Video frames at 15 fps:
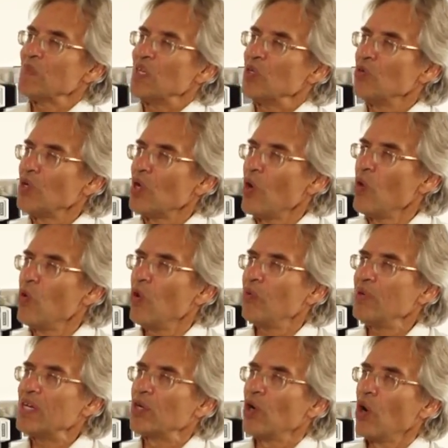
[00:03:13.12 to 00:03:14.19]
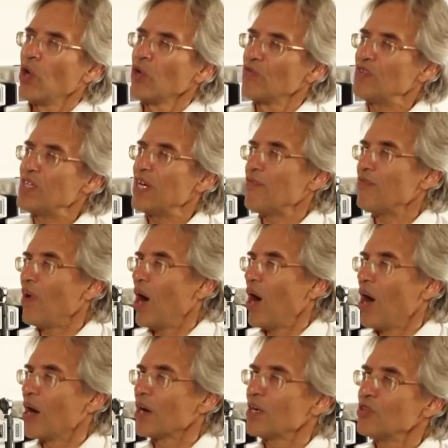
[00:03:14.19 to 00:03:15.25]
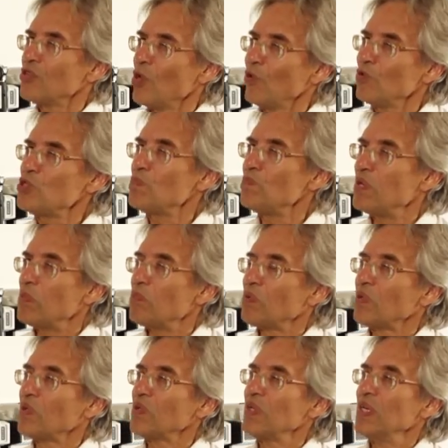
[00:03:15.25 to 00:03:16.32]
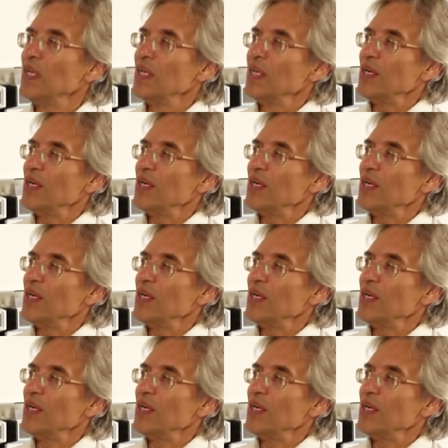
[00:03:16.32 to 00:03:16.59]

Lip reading: You know, we call VFR those people